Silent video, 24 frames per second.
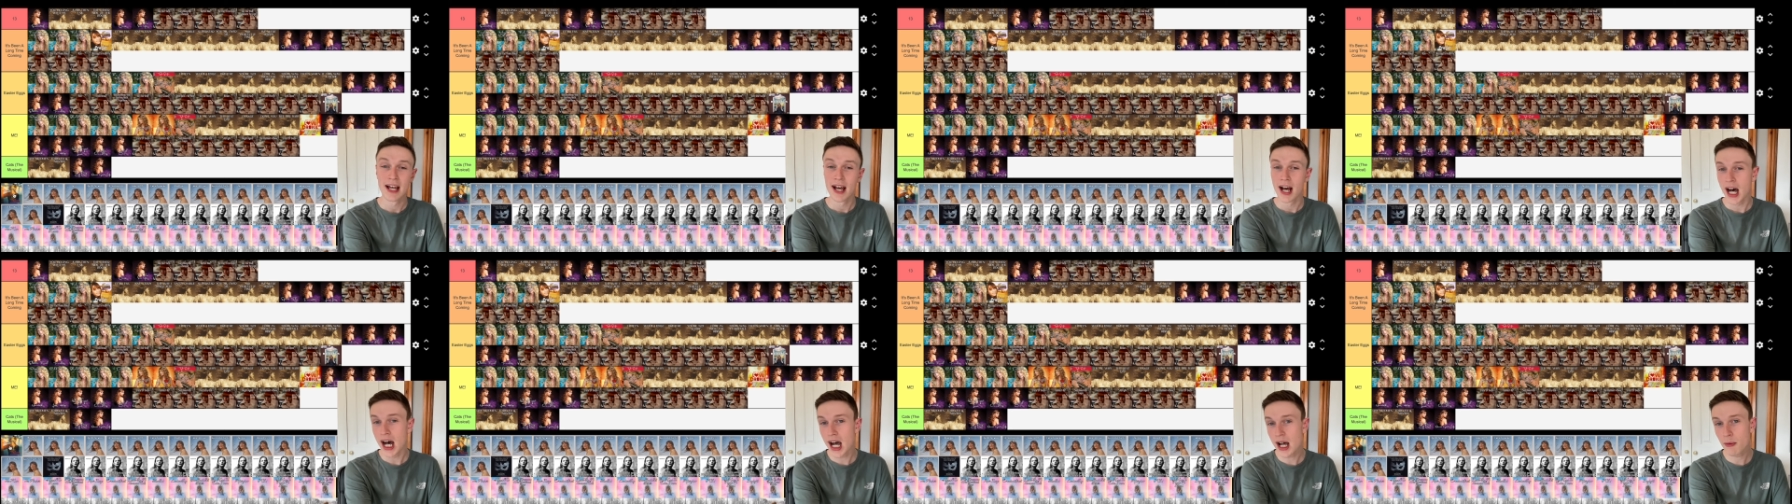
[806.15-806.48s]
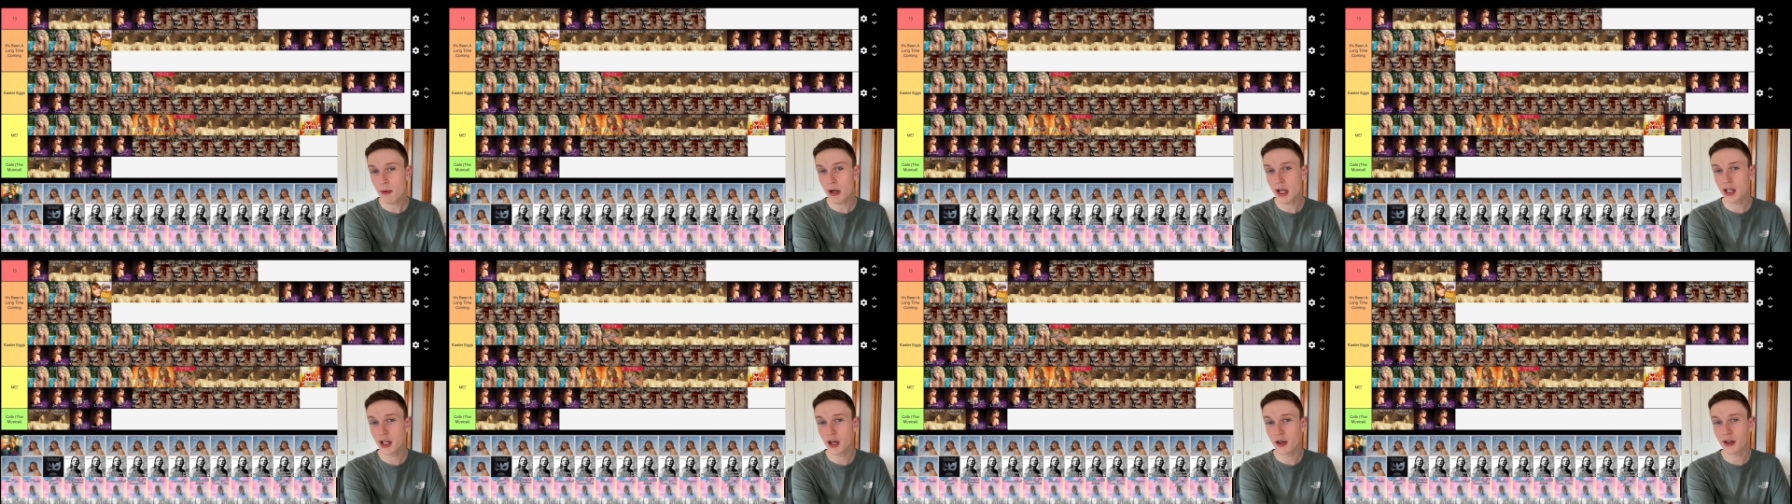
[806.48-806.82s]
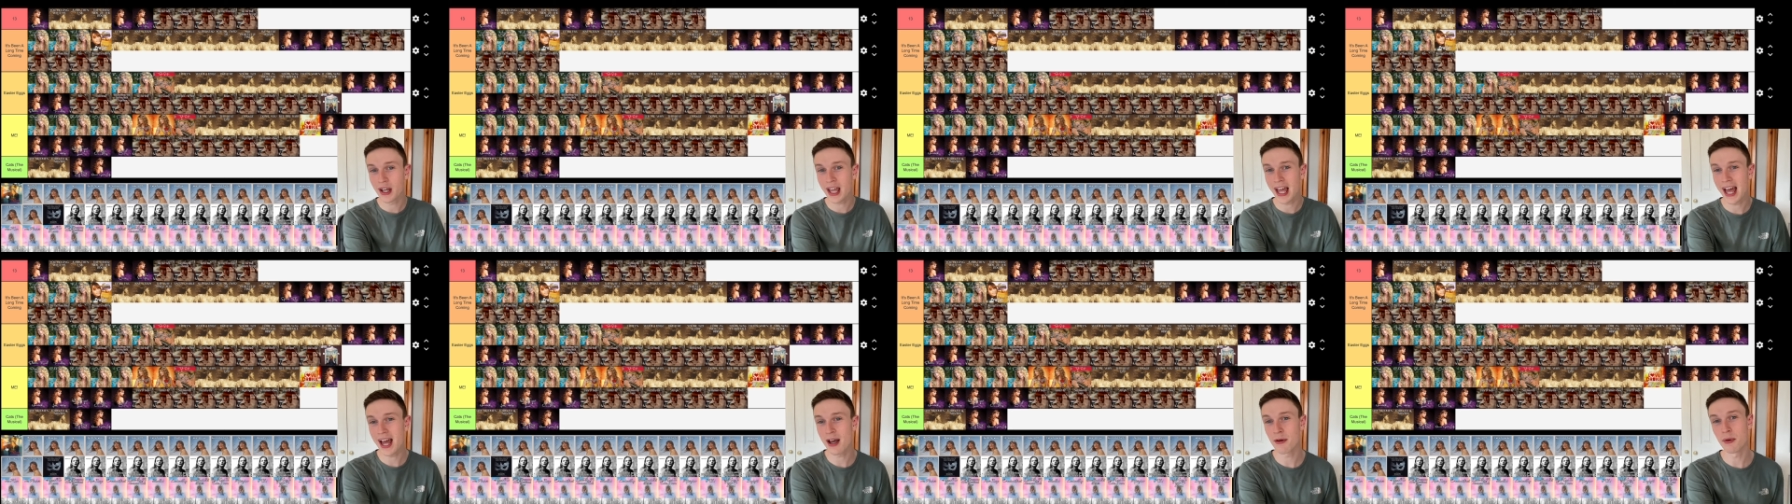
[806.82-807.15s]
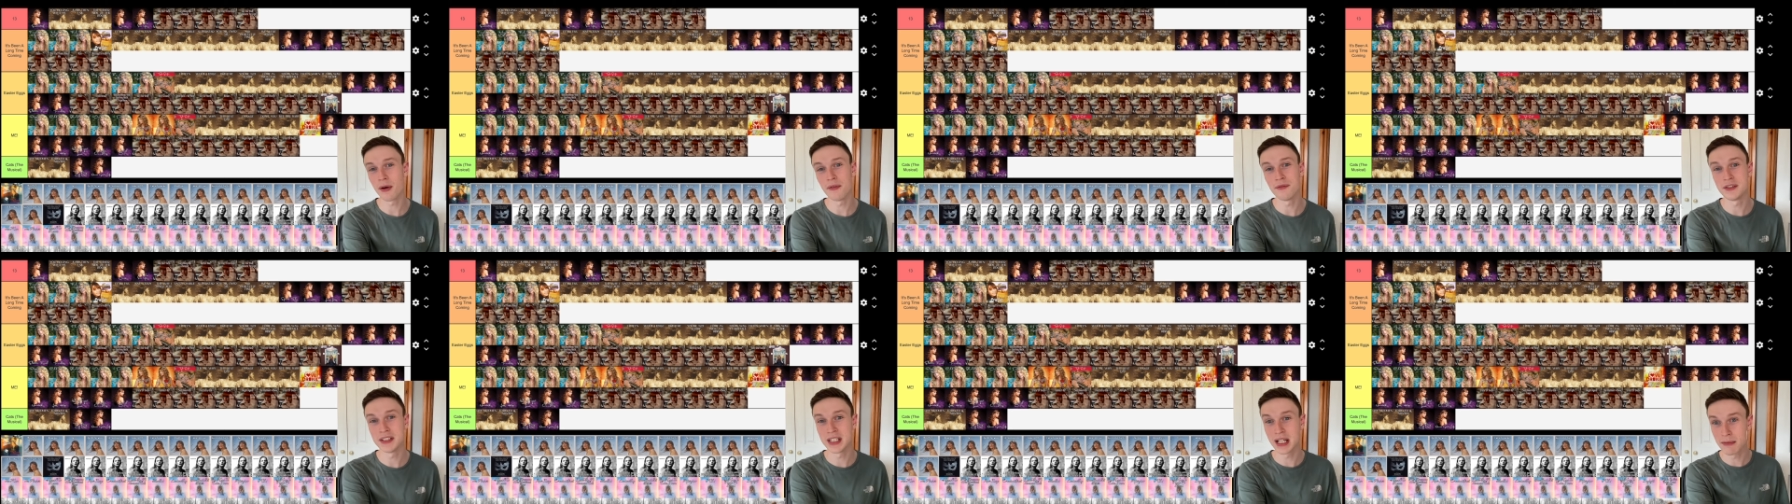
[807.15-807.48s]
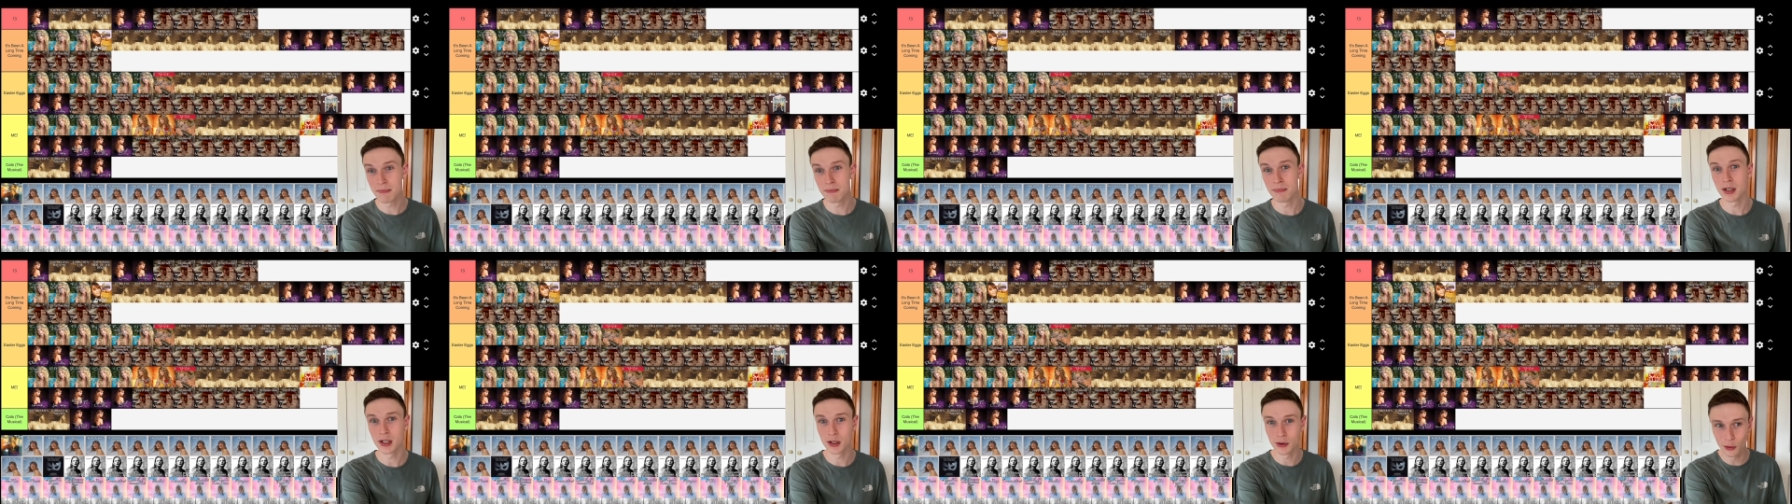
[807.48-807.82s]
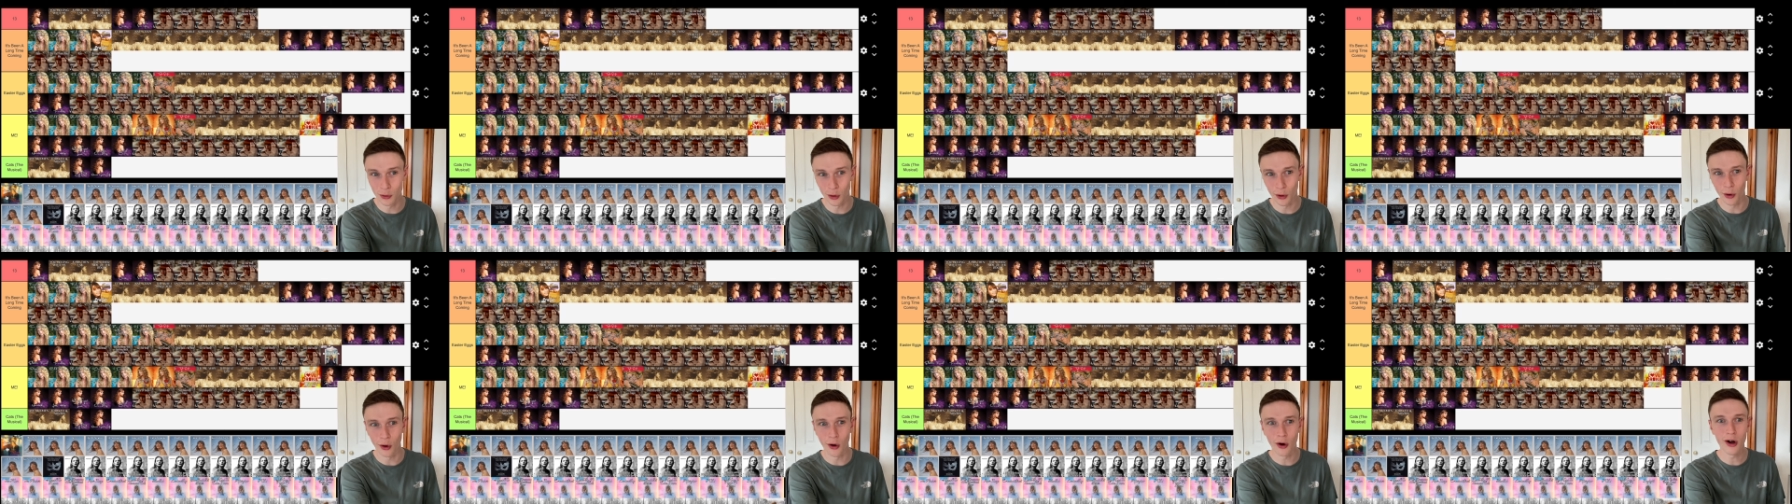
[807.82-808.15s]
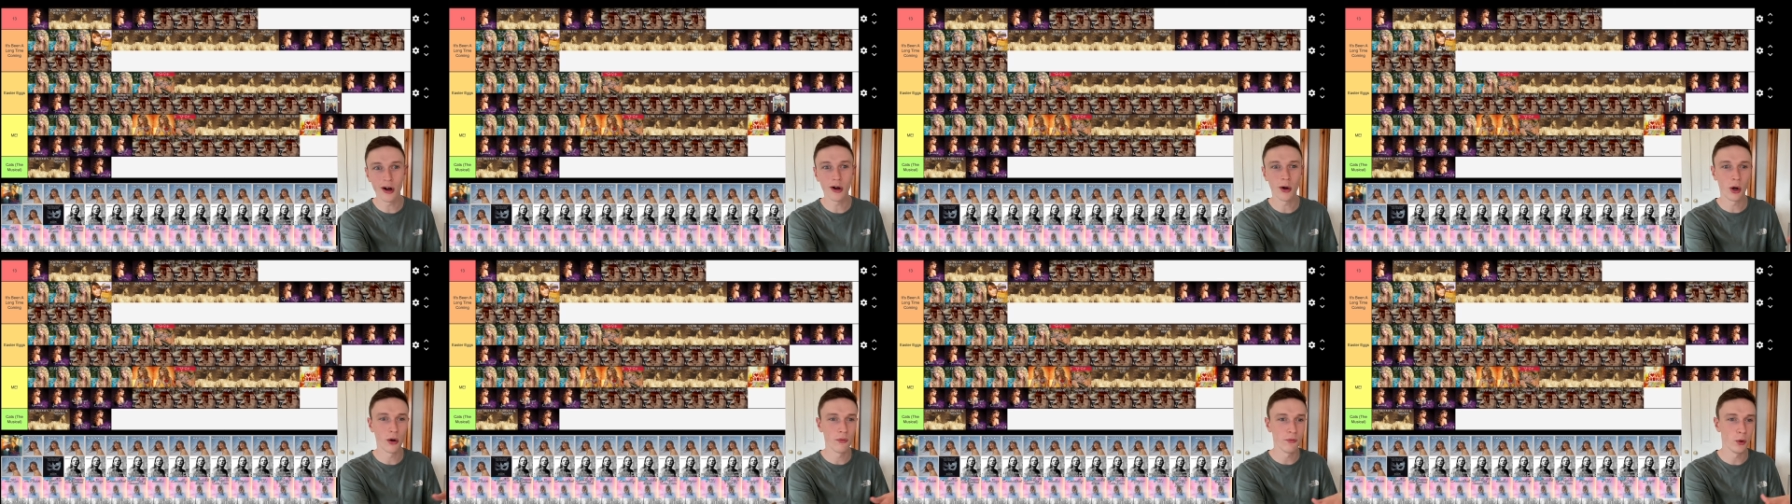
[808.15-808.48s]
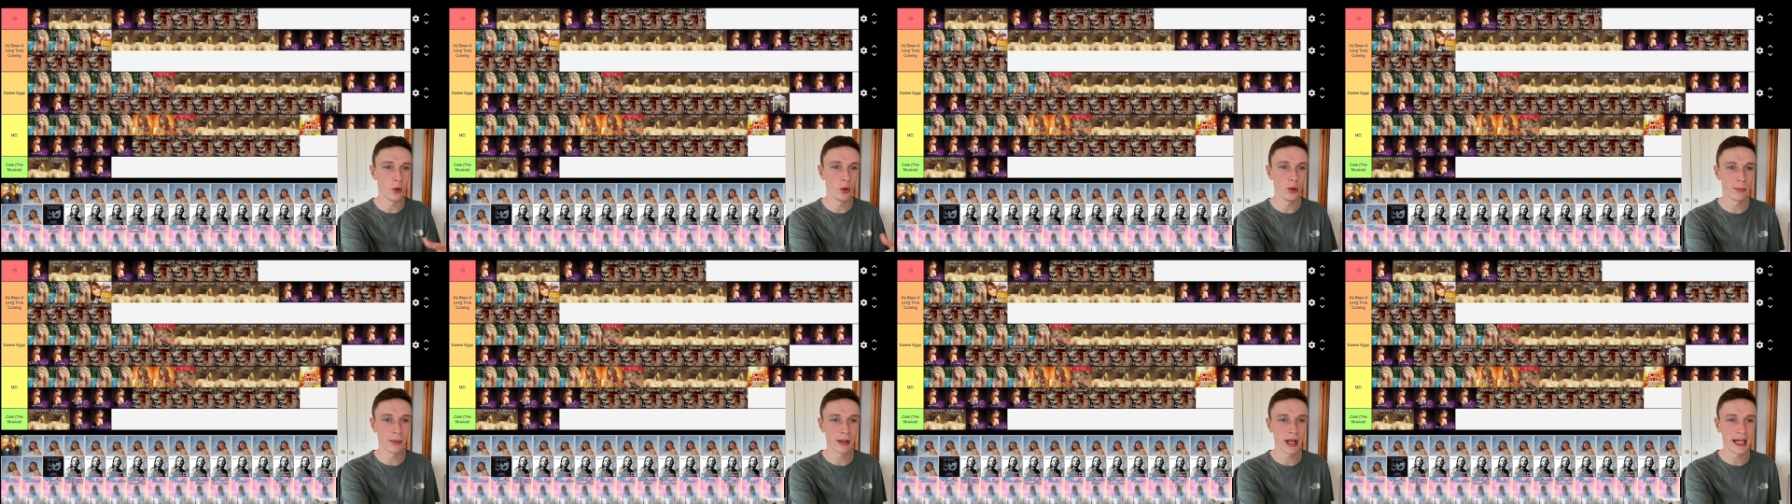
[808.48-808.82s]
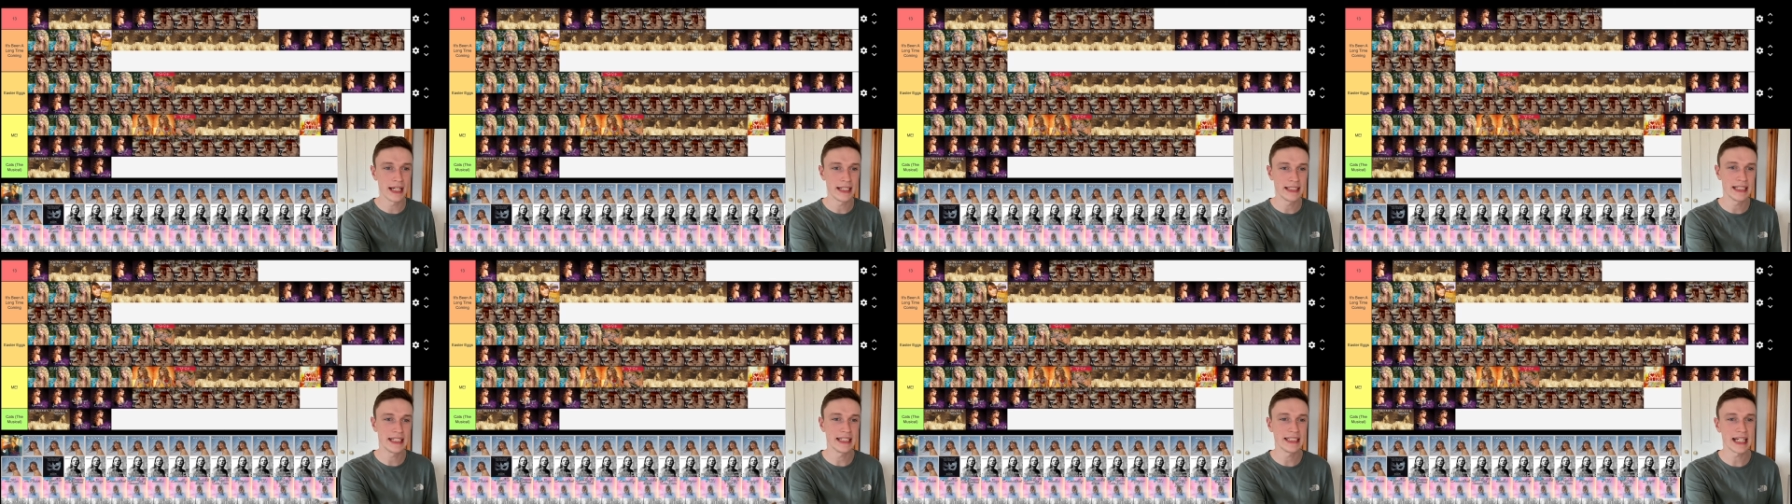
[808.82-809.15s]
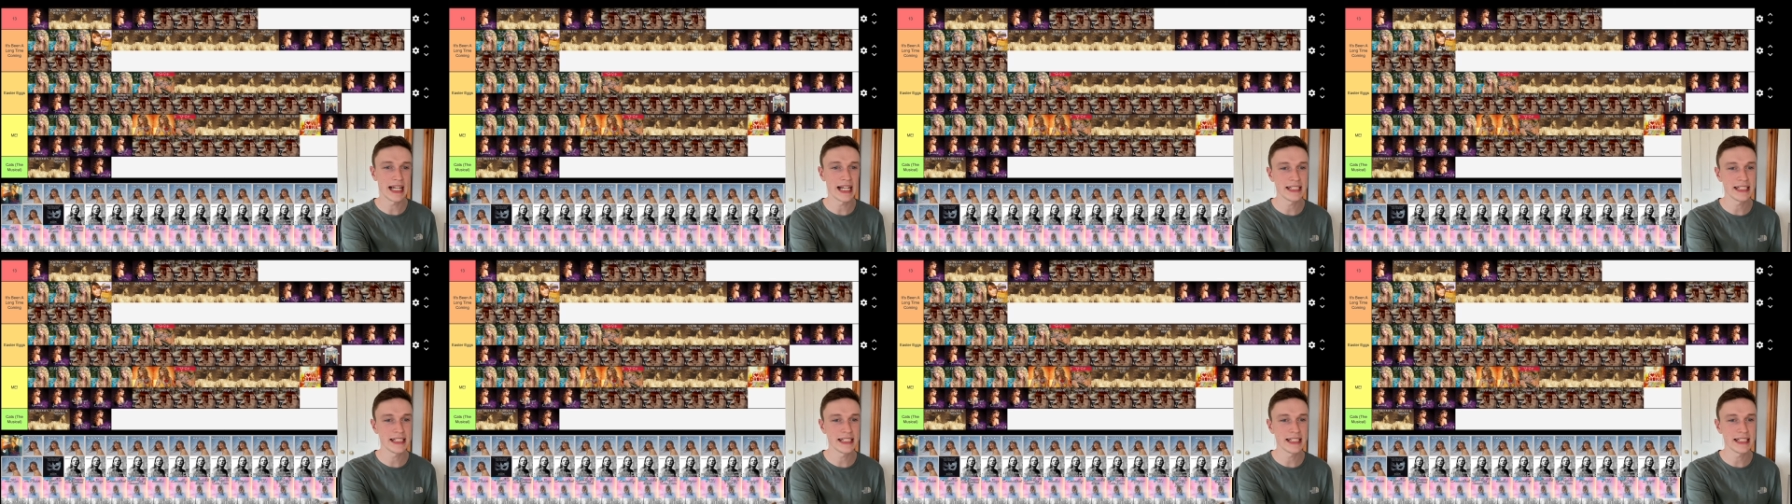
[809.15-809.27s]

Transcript: Highway Don't Care with Tim McGraw, of all places.